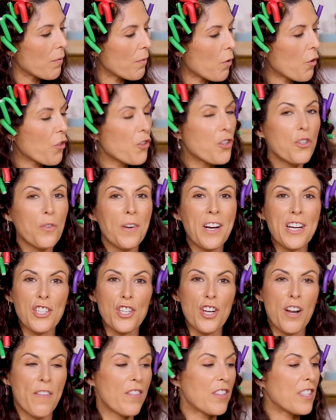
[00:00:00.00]
for the
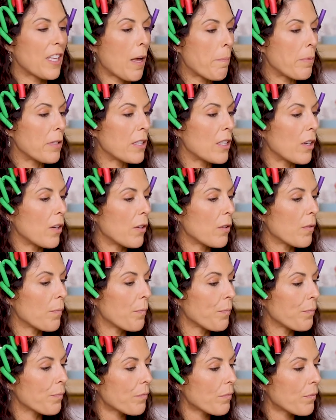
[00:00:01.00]
duration of this episode.
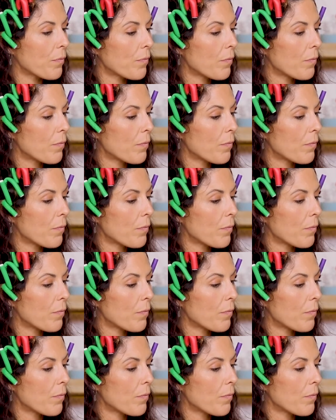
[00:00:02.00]
Cool. So